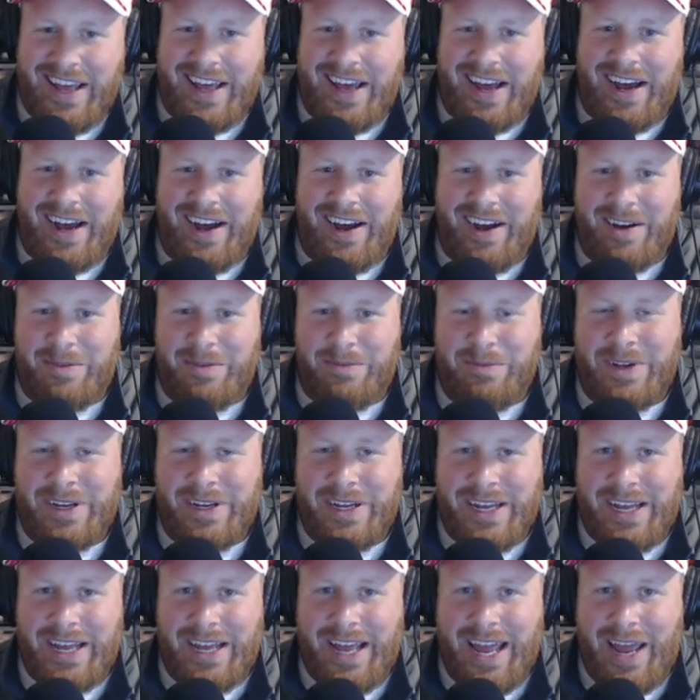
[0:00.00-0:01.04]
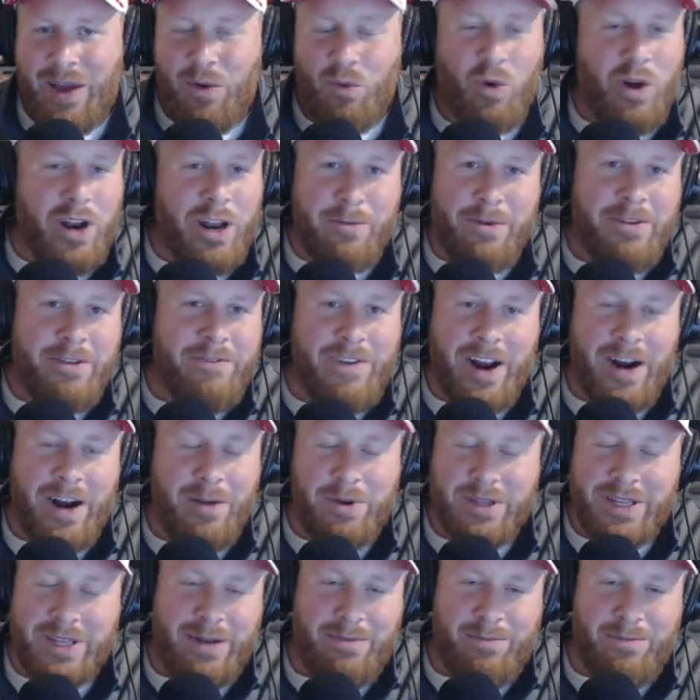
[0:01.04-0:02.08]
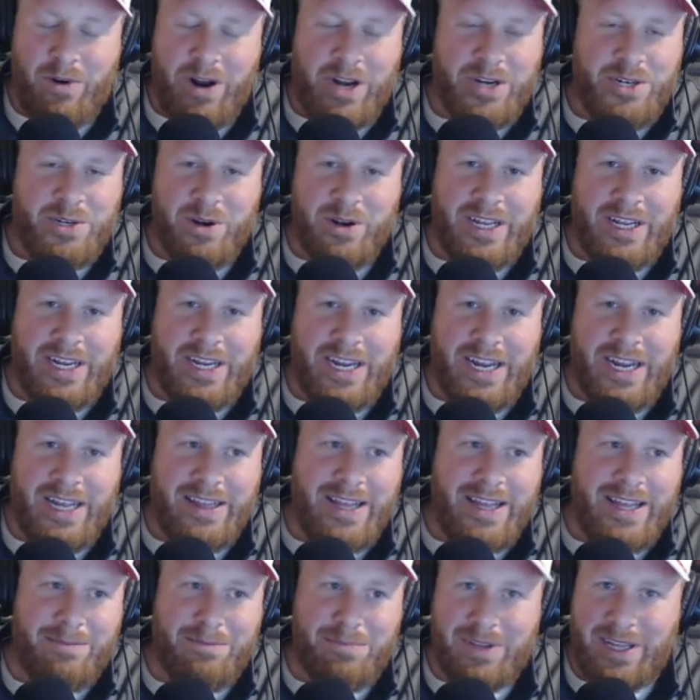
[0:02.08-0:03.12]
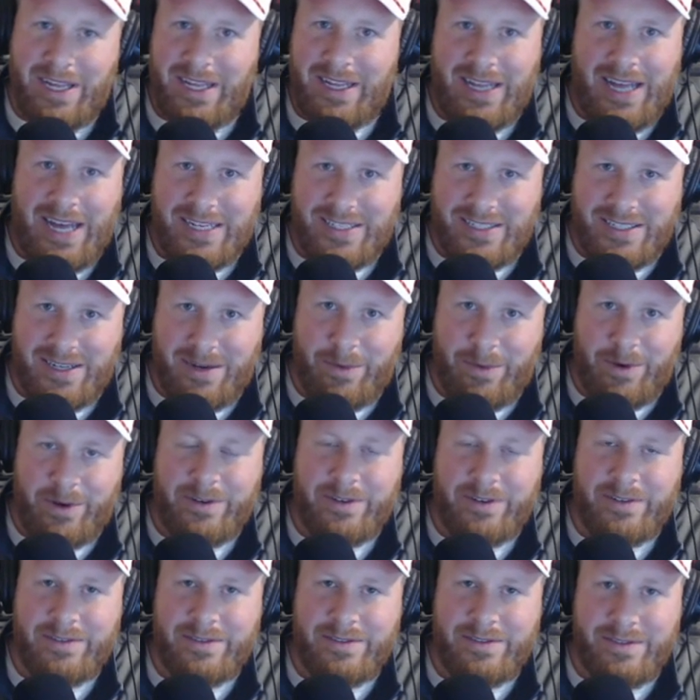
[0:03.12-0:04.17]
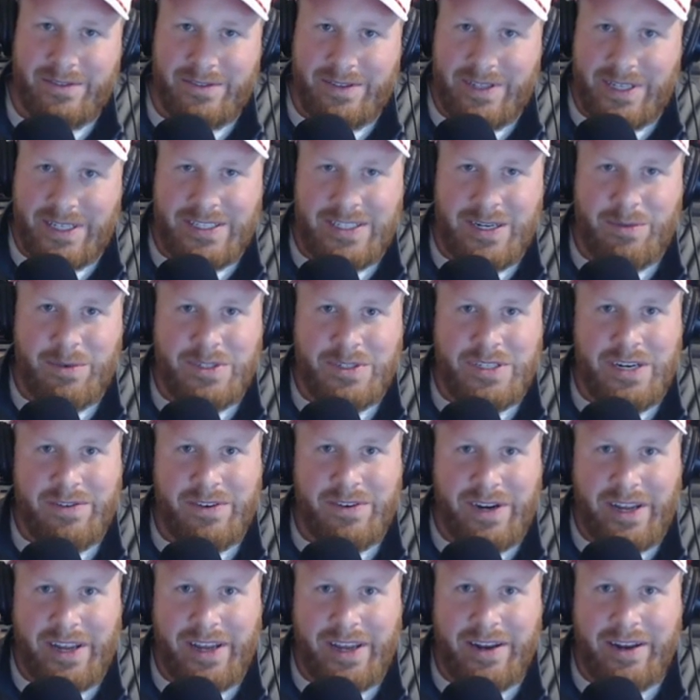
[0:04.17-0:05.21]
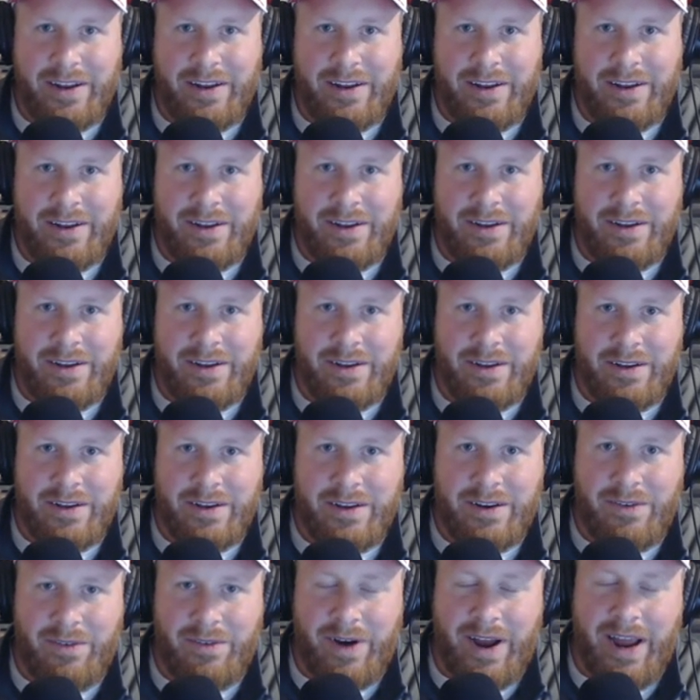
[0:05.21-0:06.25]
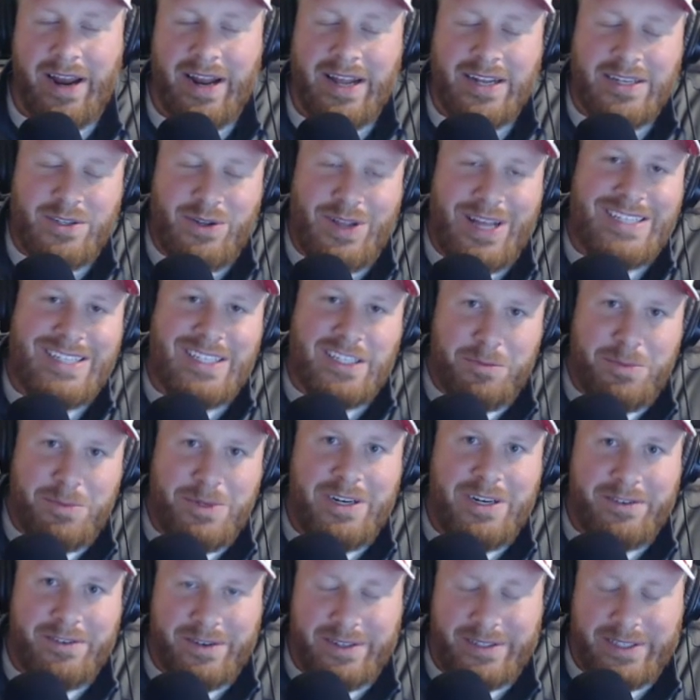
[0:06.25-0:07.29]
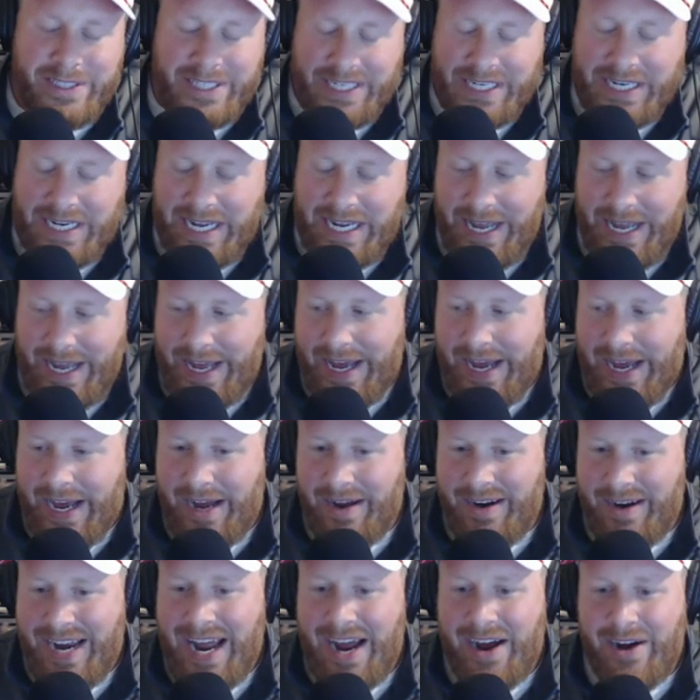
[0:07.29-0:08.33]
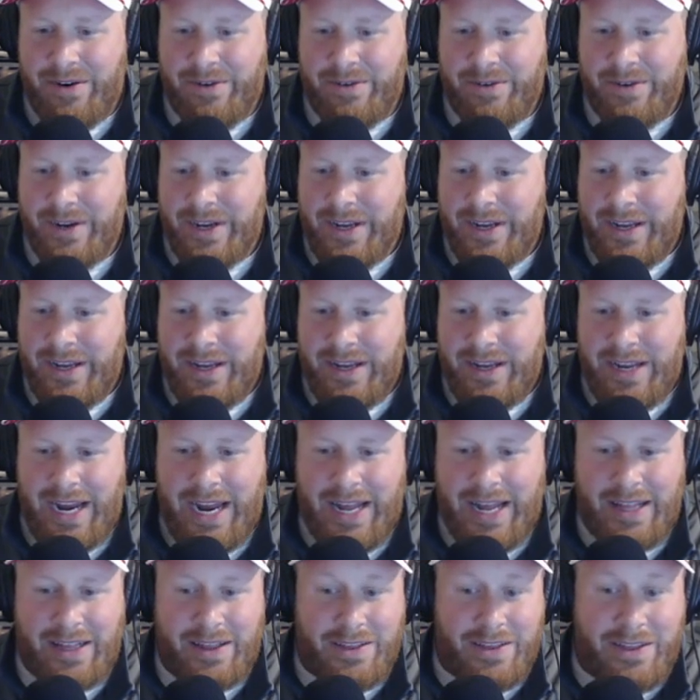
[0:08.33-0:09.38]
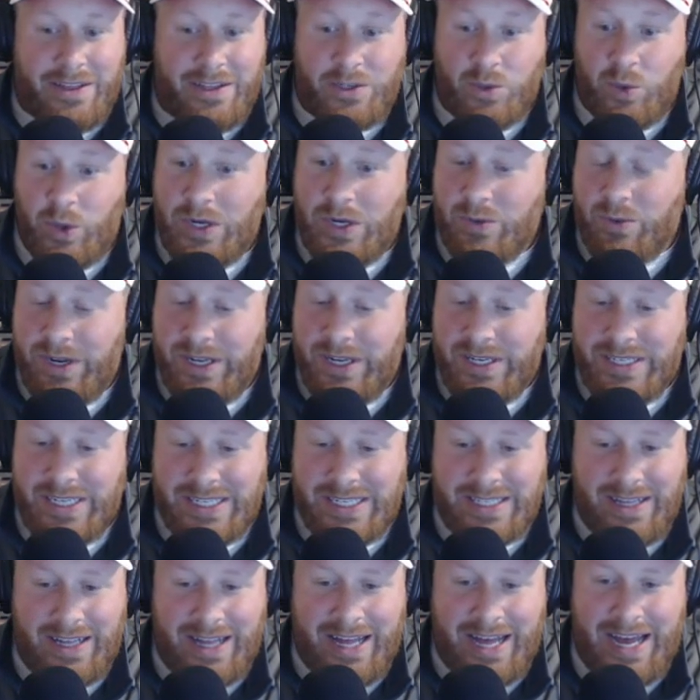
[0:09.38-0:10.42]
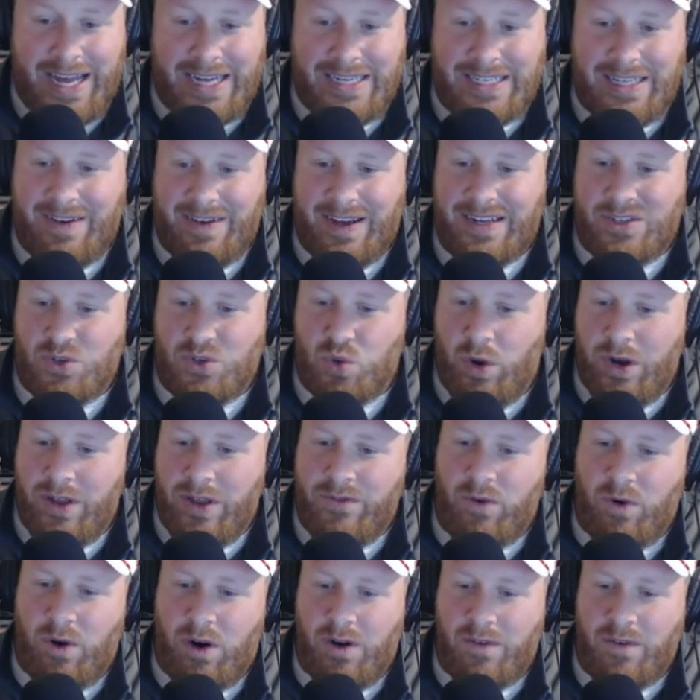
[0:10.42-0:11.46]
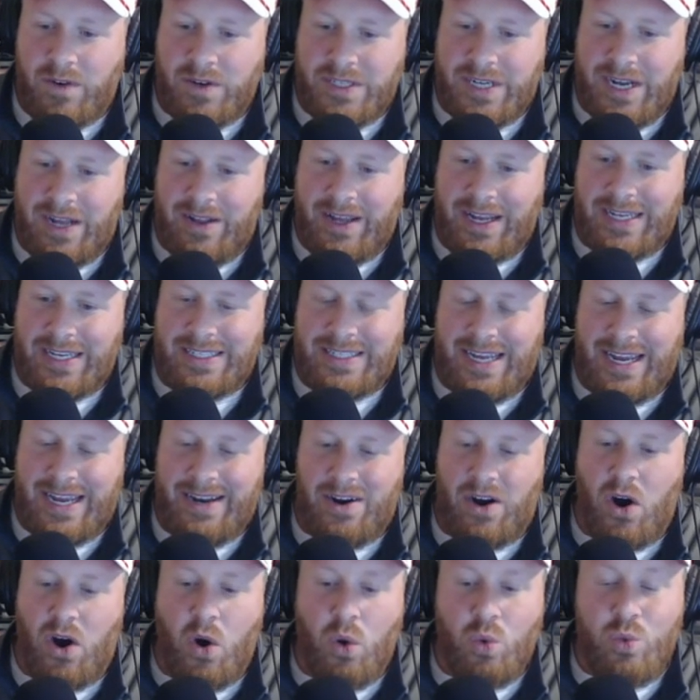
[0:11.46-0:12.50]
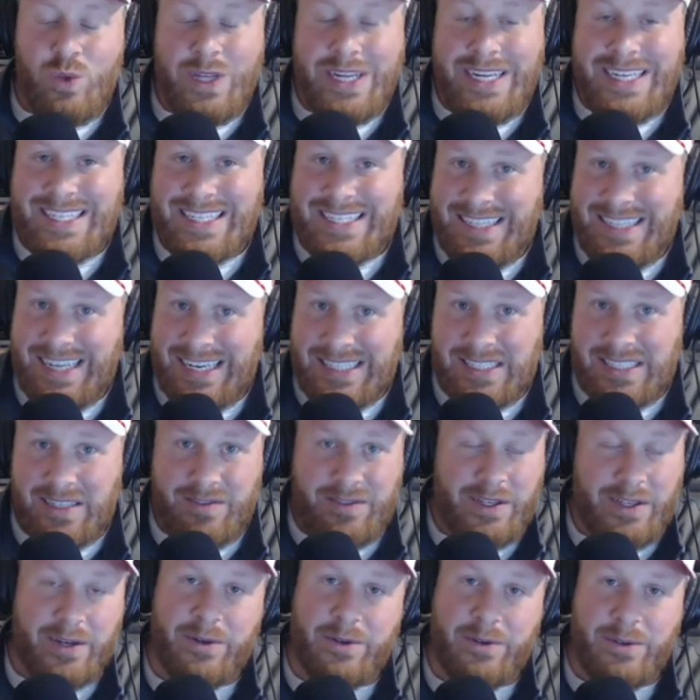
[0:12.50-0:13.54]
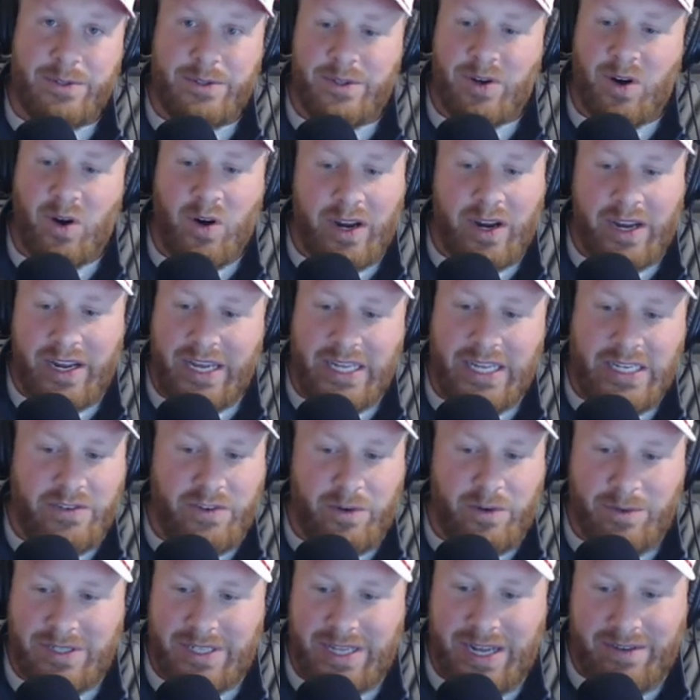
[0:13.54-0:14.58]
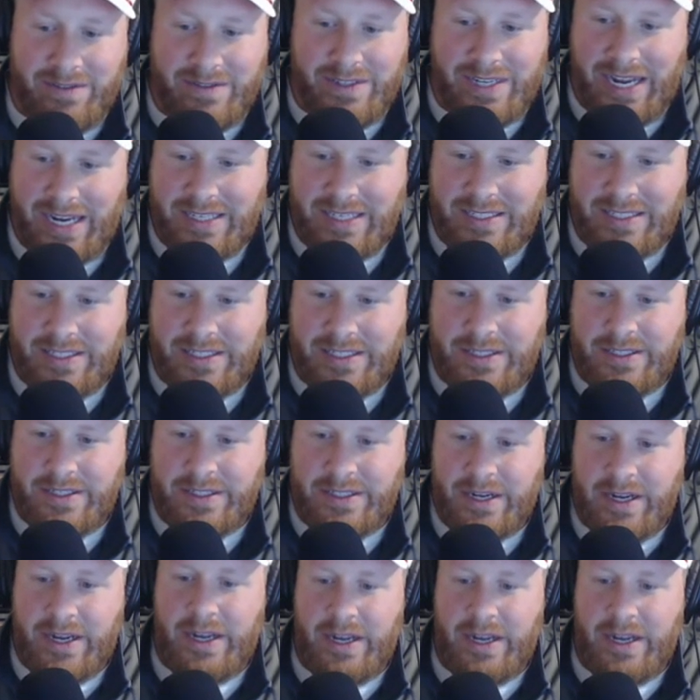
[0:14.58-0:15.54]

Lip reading: it wouldn't have been fair to put that pressure on a kid that played last summer. This summer's a different kid, right? And so that's a little bit different. Now, in the 2026 class, they've got 24 offers out. Like I said, only 6 of those are kids from the state of Texas.